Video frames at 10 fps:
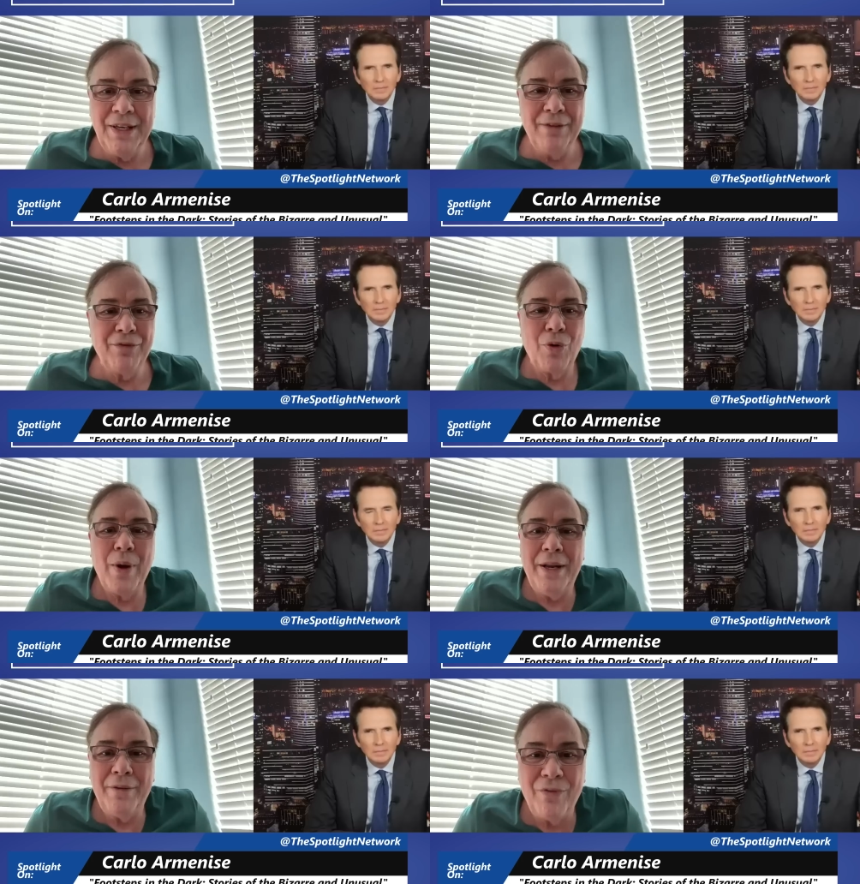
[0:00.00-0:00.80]
Speaker 1: give
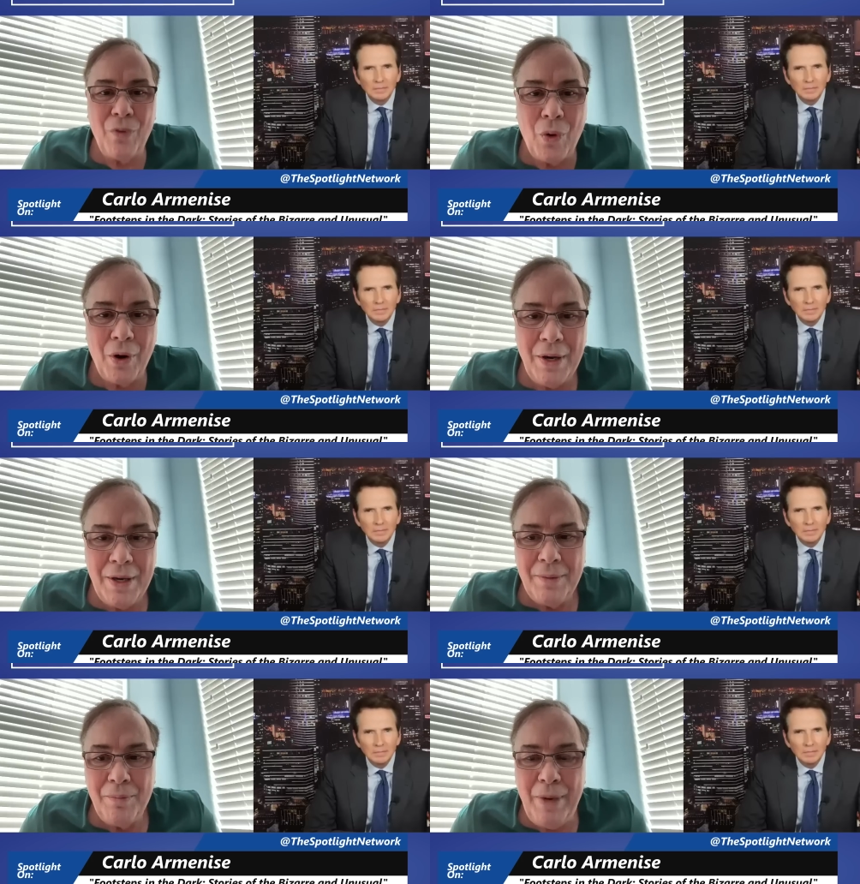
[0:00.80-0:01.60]
credit for
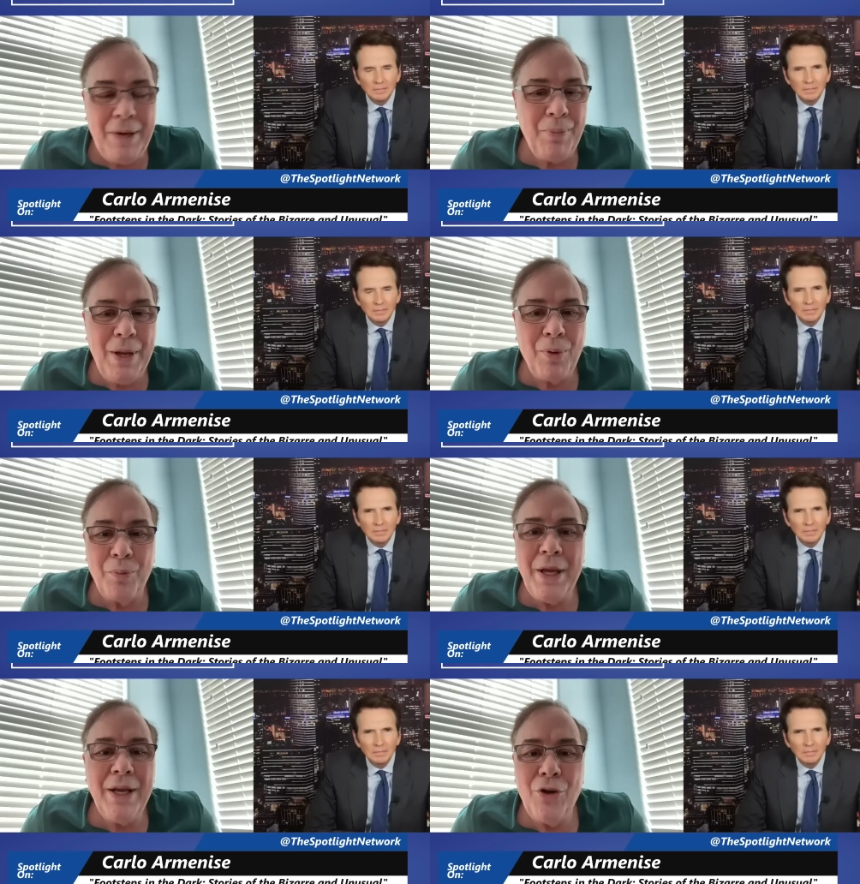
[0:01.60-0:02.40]

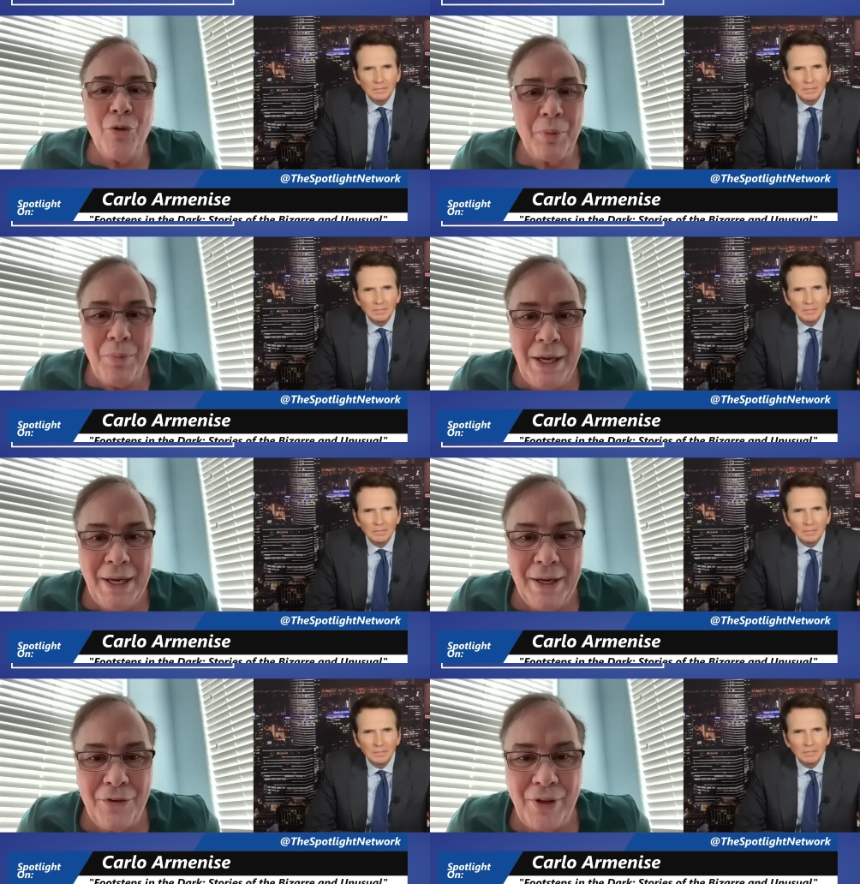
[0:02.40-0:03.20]
people being human
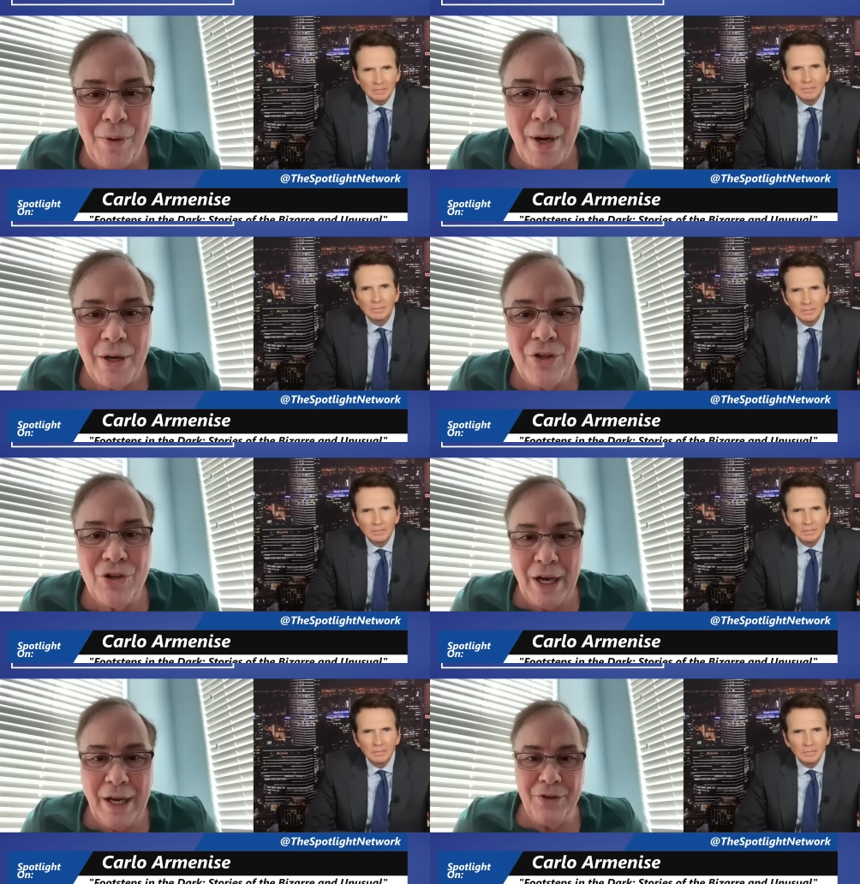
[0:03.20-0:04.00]
beings. They want to
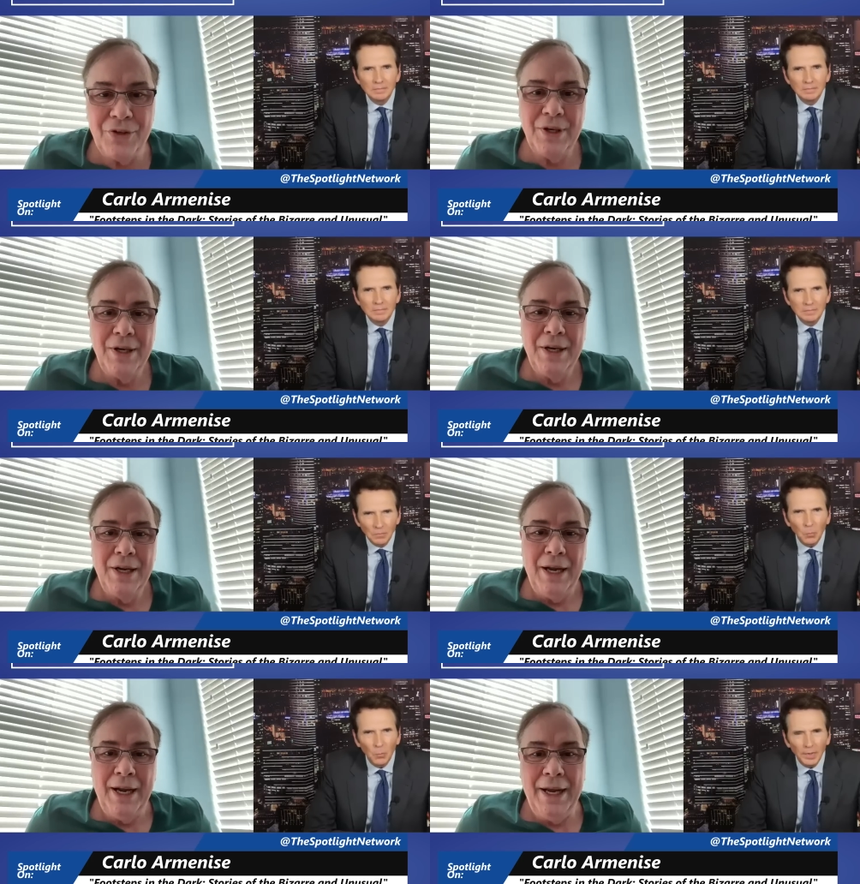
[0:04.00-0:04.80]
judge
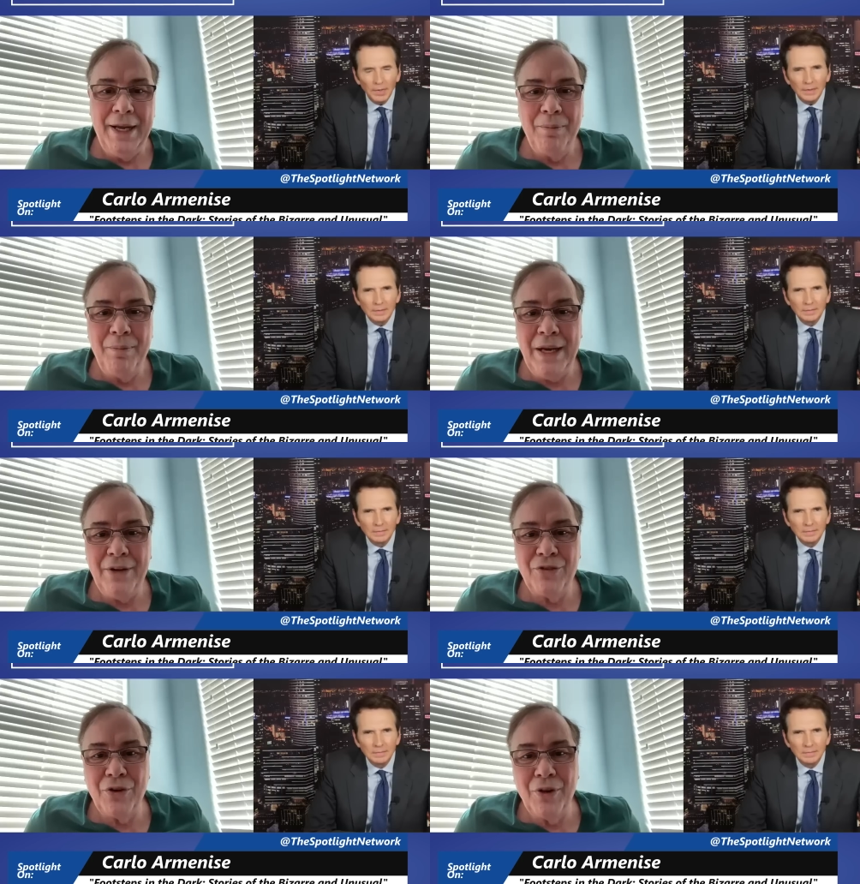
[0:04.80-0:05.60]
and
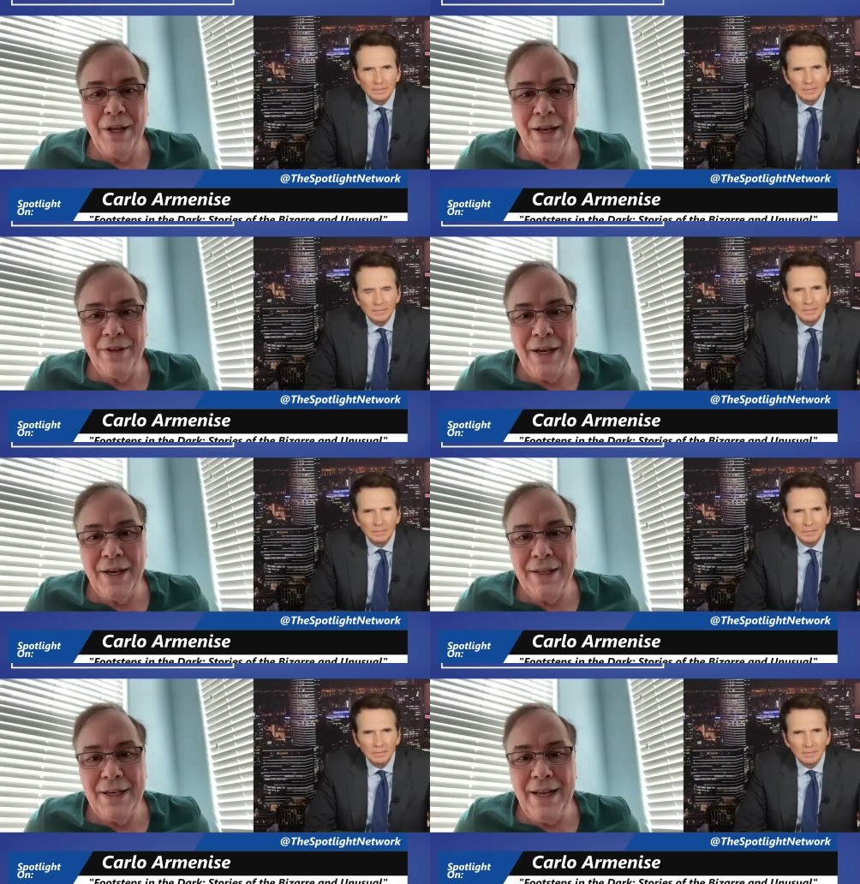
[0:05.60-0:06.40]
make sure that at the
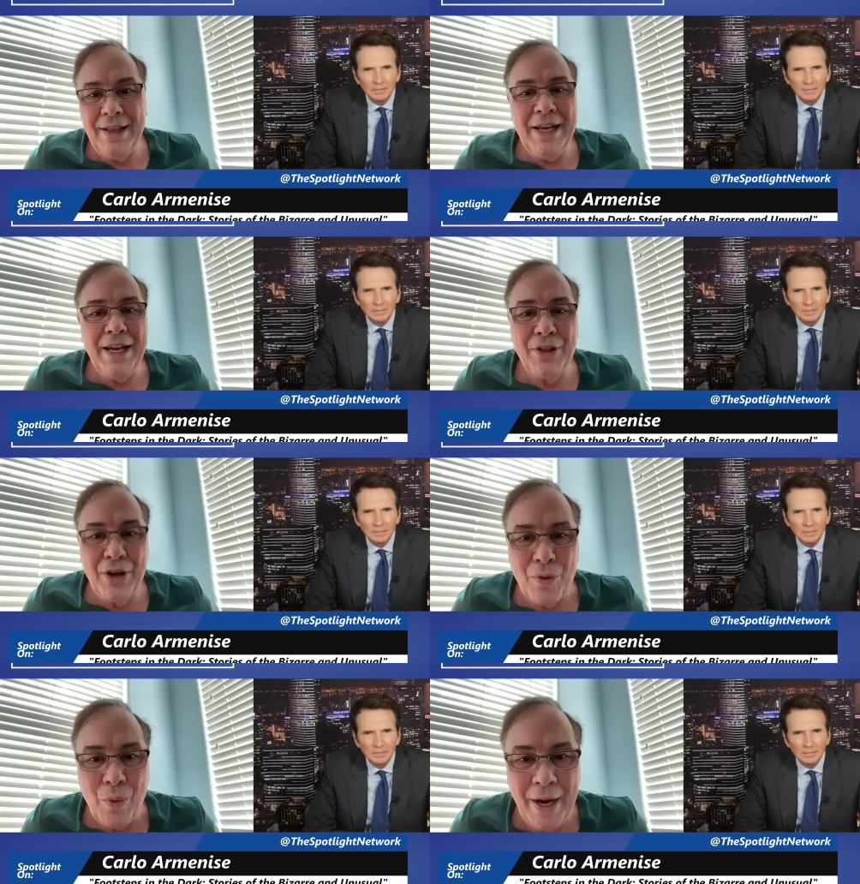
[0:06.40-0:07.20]
end of the day, they get
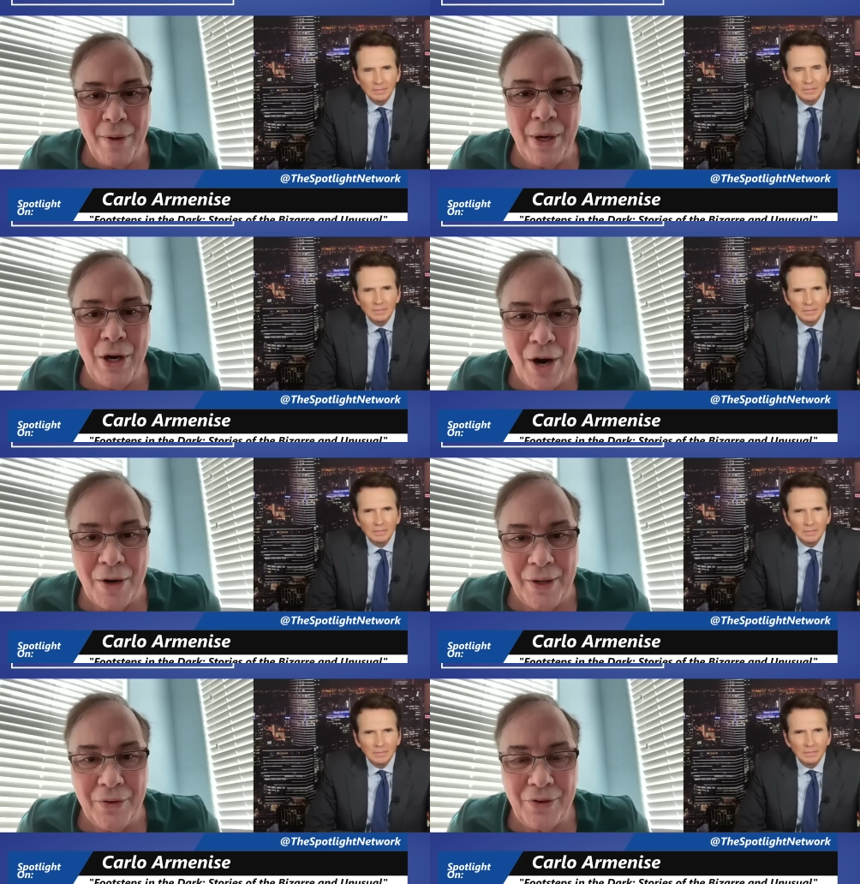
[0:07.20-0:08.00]
their way
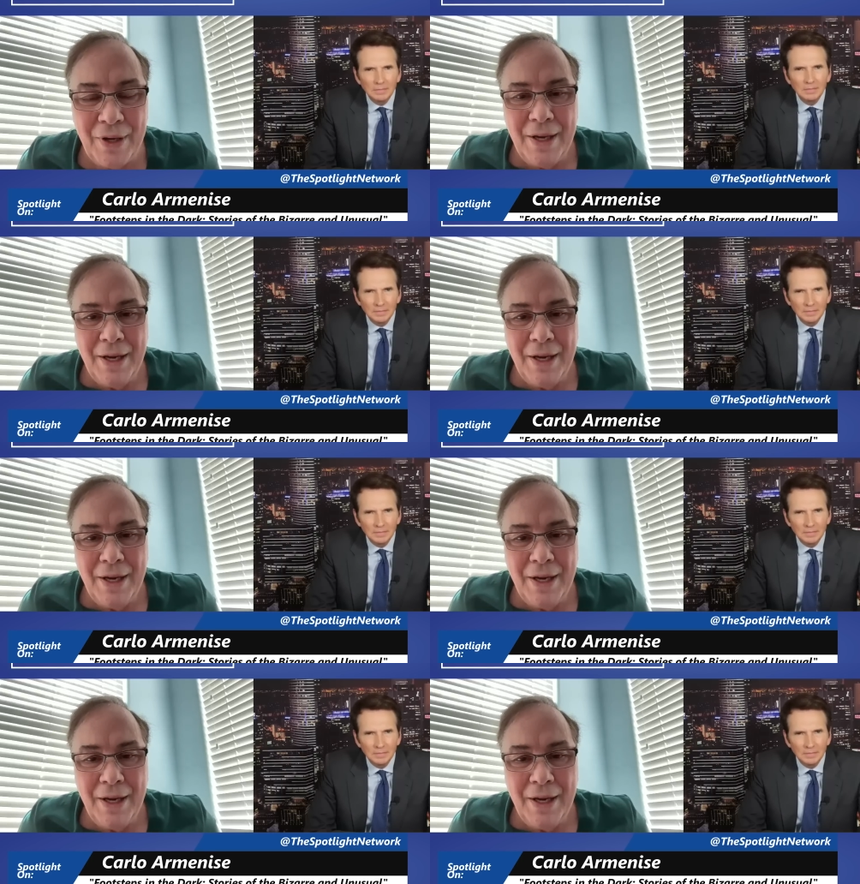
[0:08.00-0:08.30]
regardless.